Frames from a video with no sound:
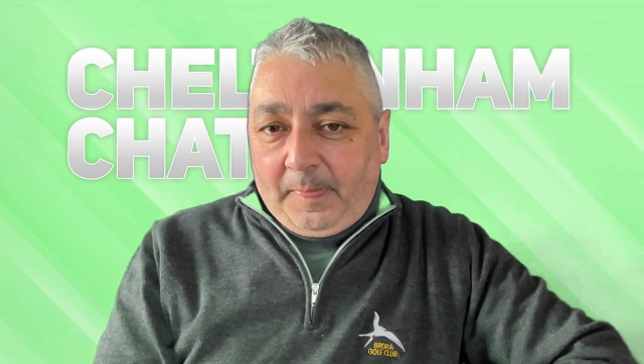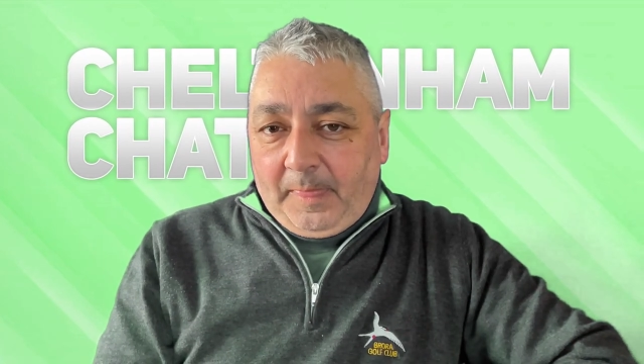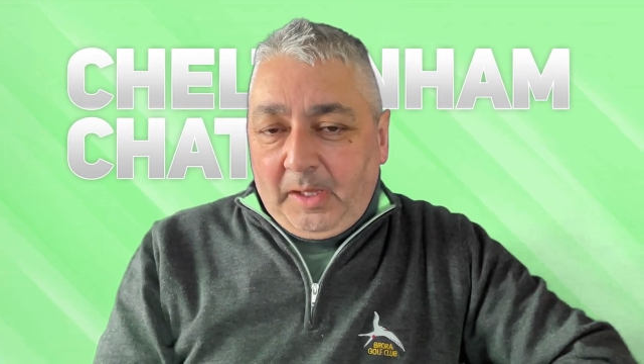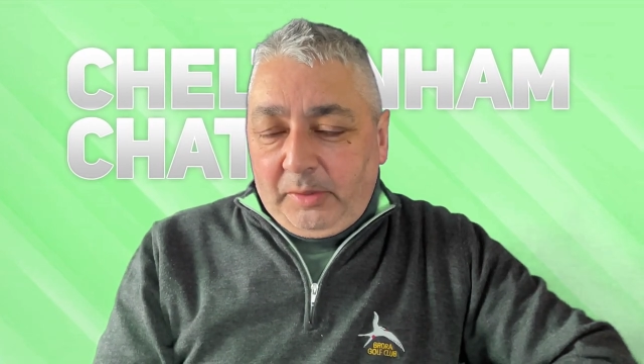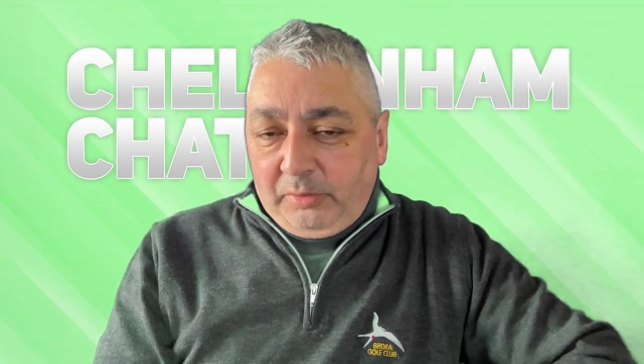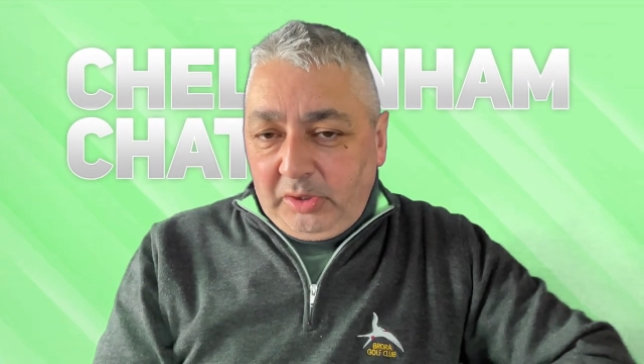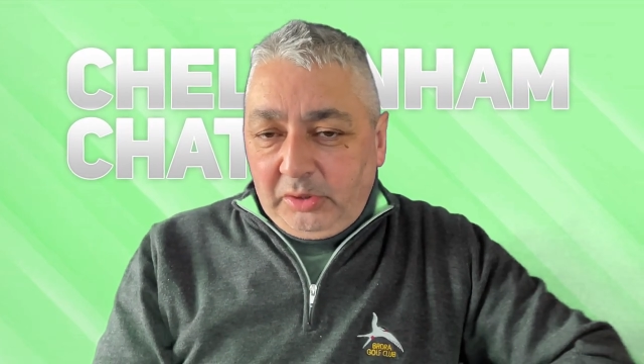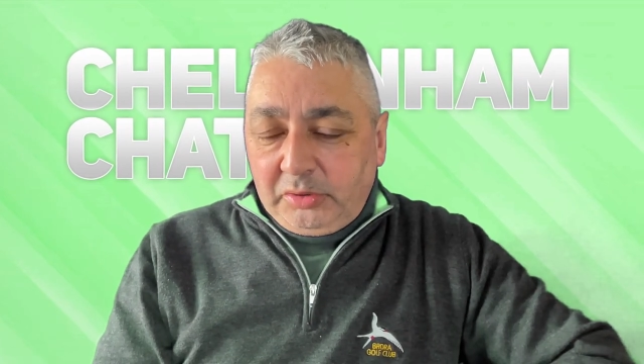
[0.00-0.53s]
I
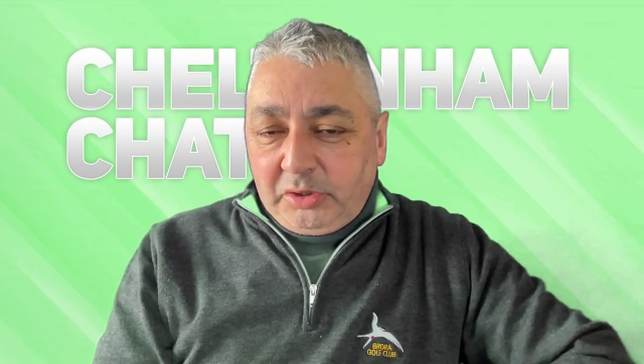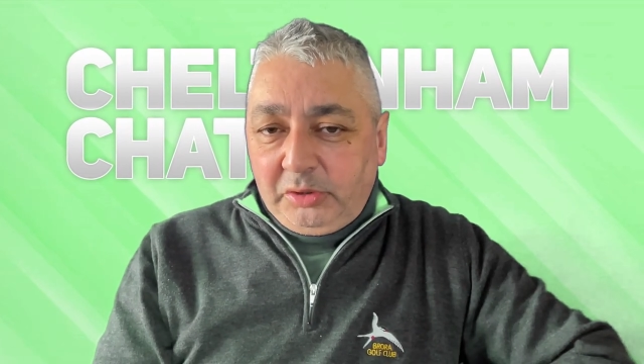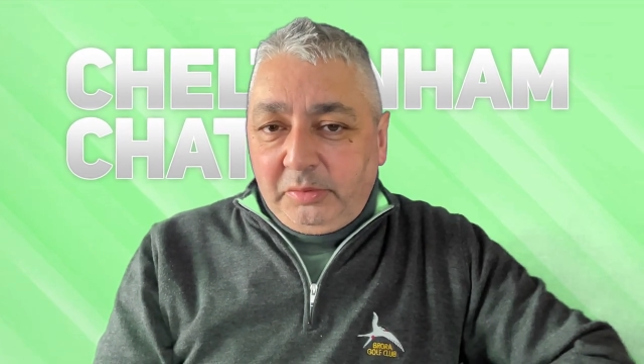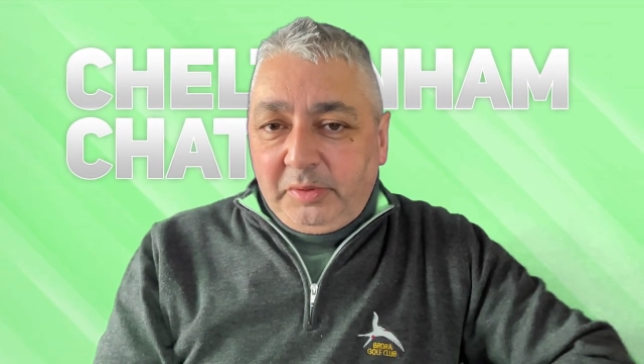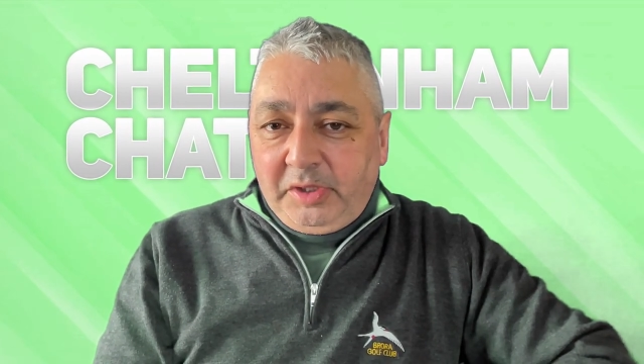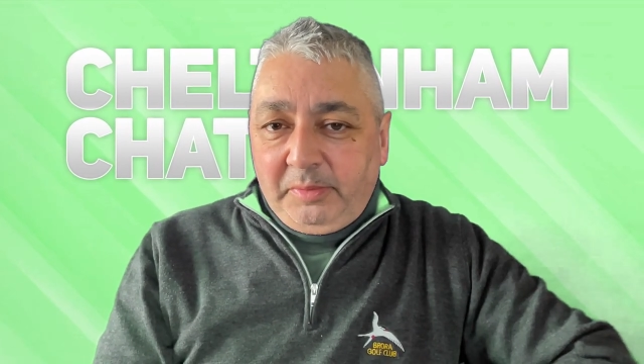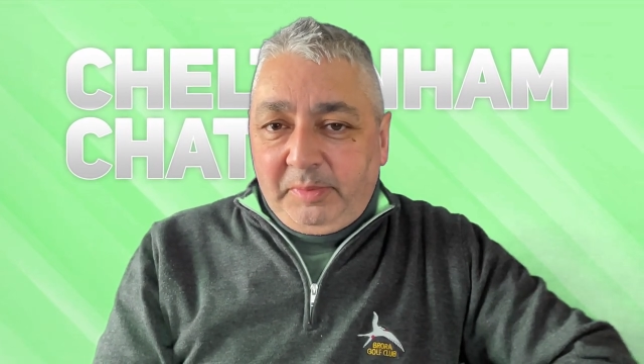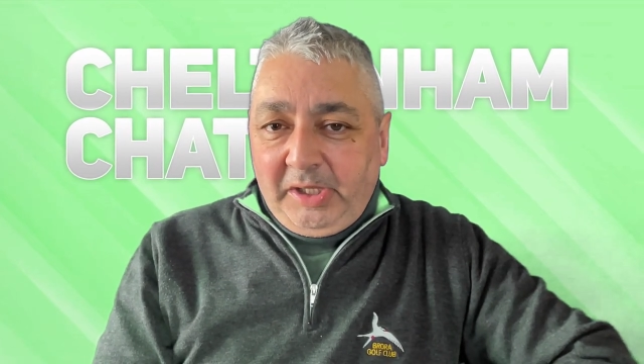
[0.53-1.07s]
will go
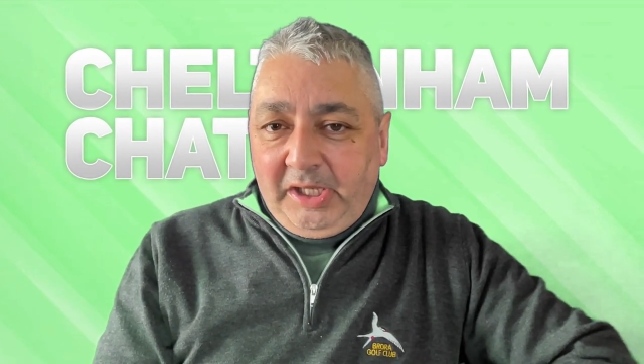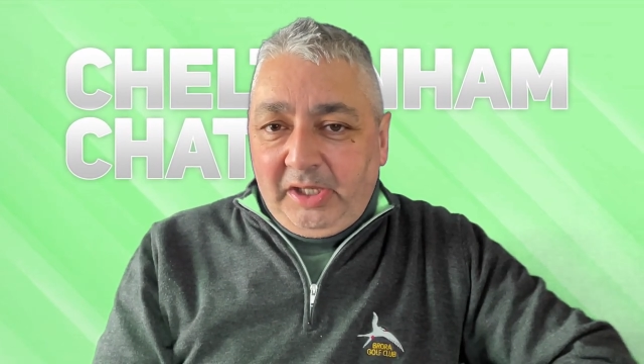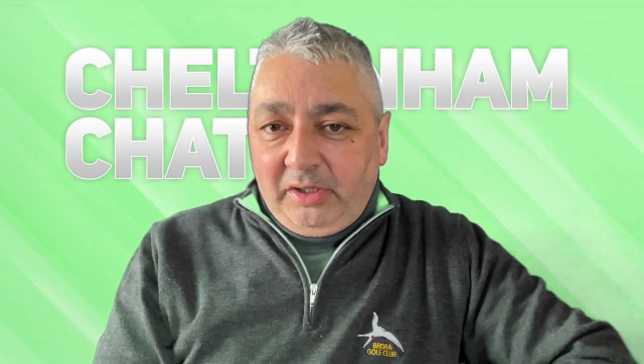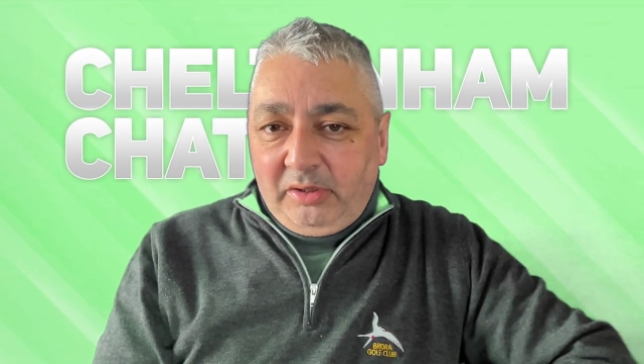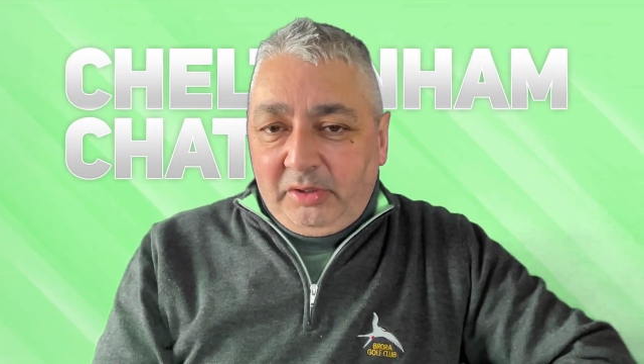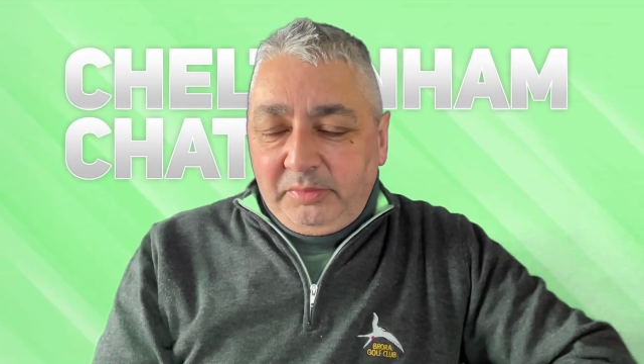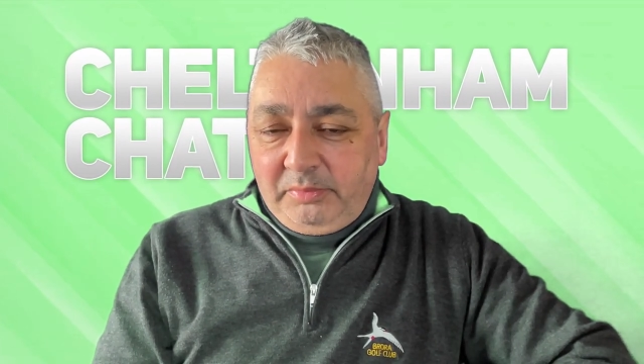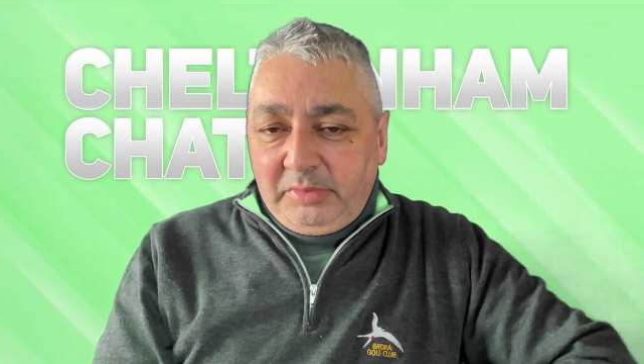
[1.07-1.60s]
with a bet
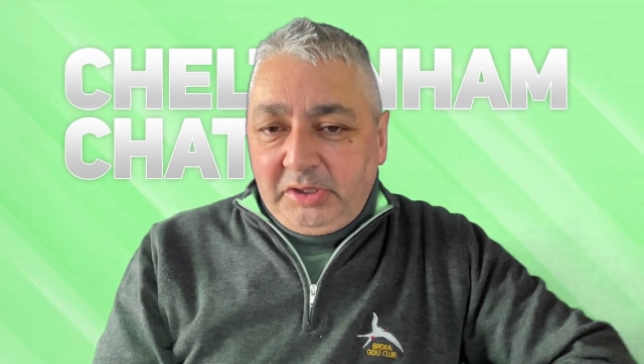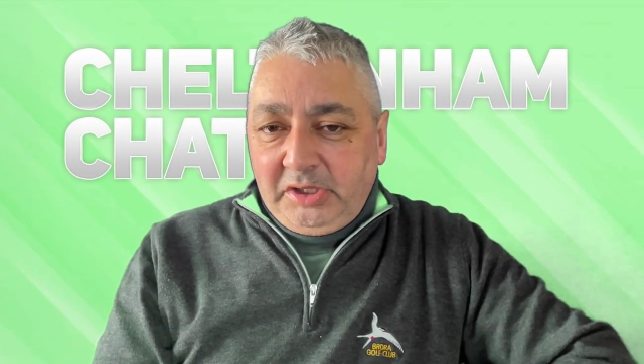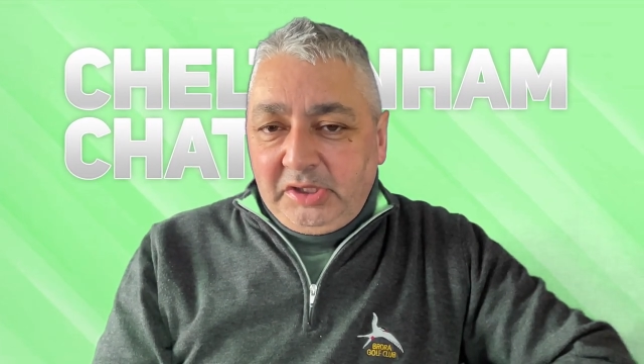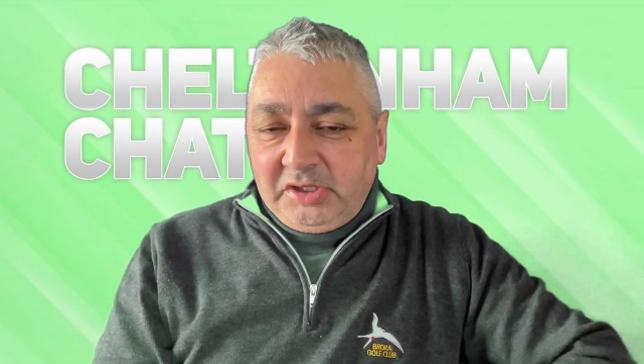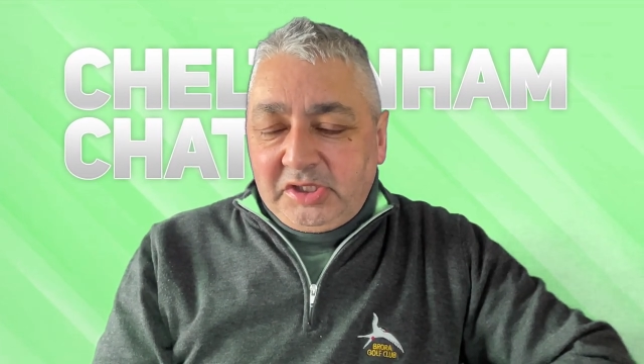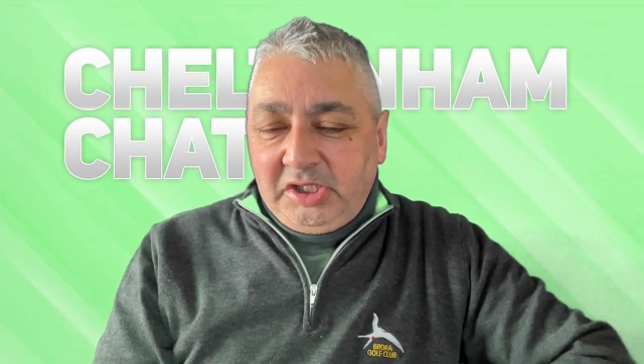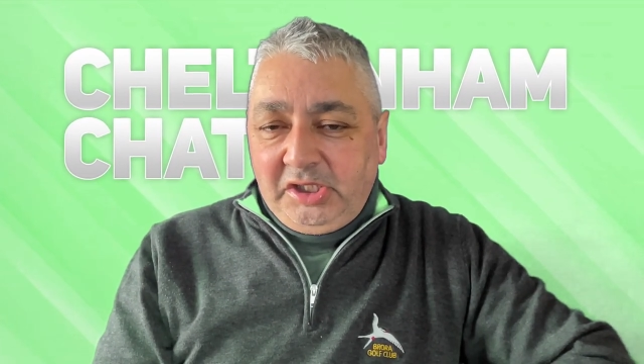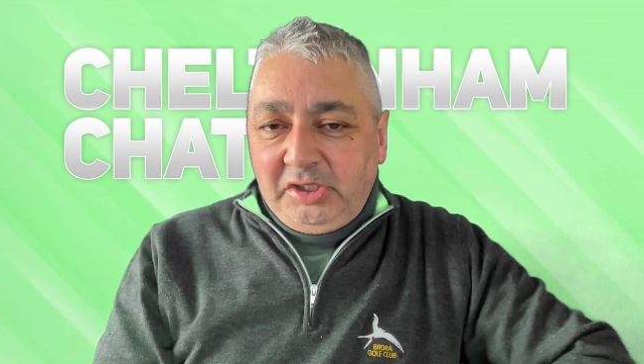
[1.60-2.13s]
on
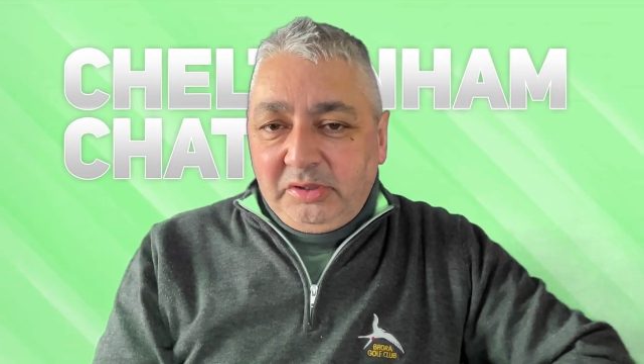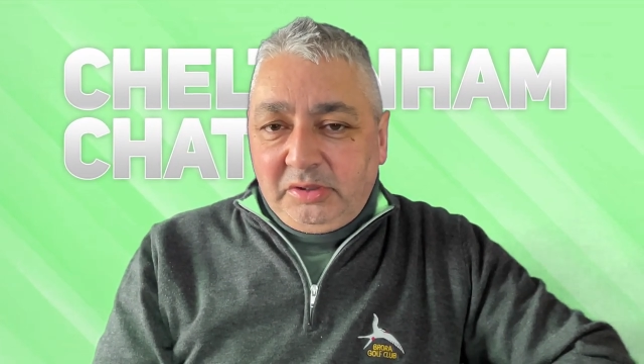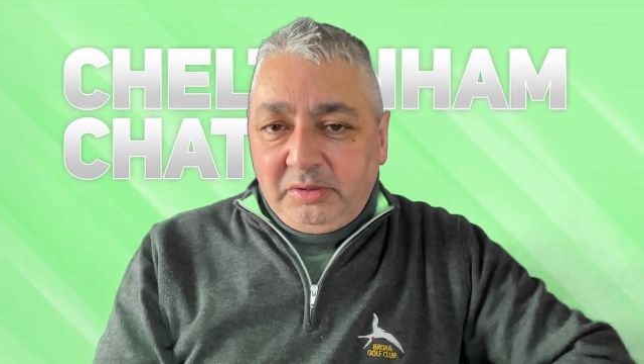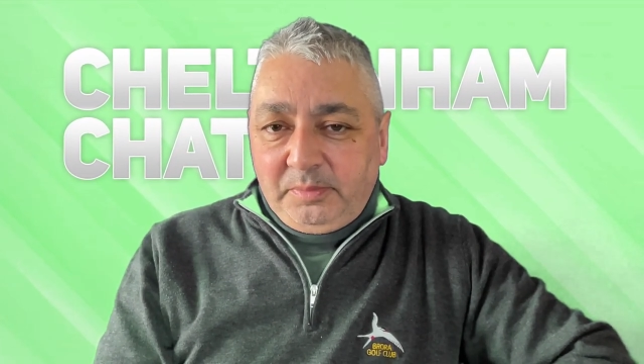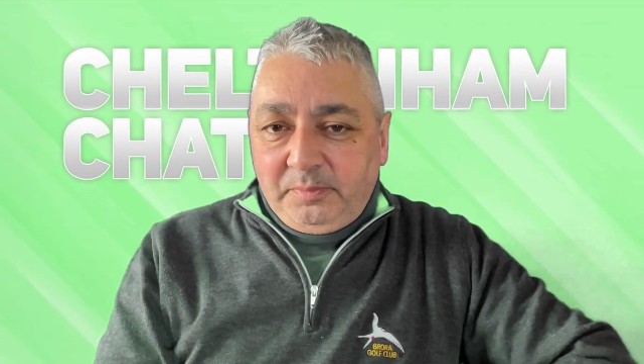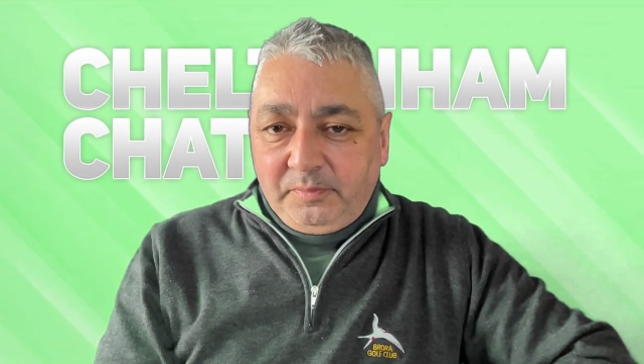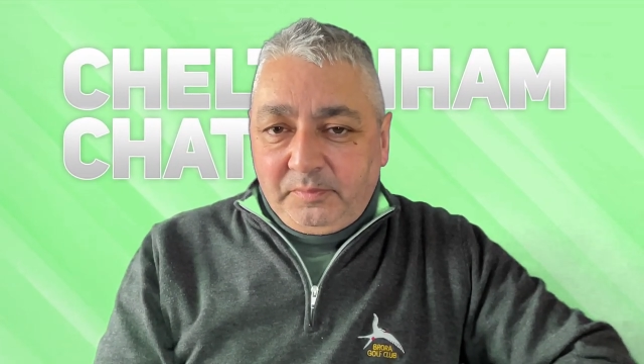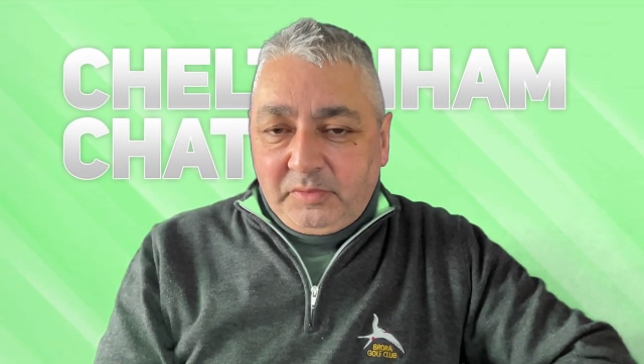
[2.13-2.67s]
Milan Tino,